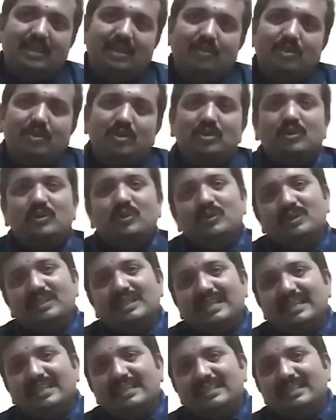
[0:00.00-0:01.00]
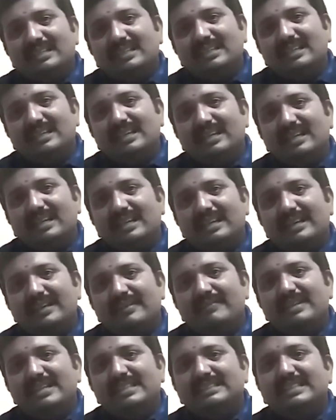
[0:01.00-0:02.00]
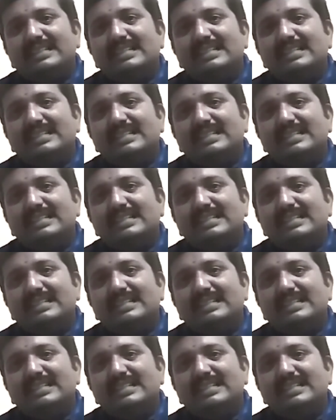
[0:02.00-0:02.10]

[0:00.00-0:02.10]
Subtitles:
Now you know that every